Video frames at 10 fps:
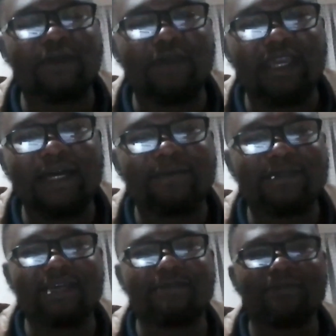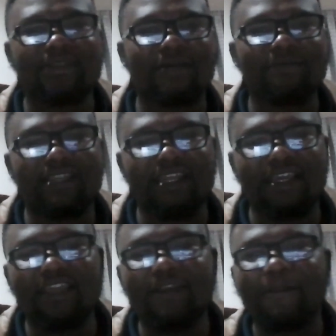wake up some
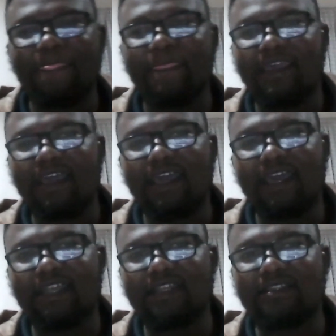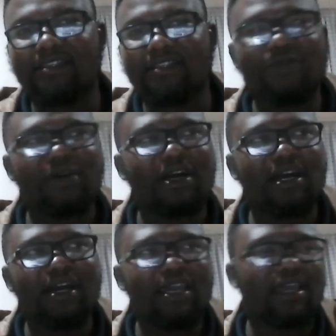day and you
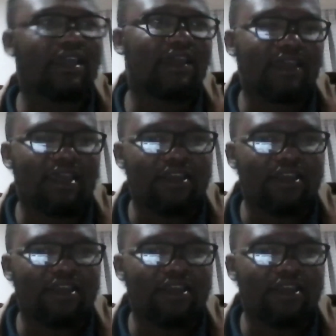are a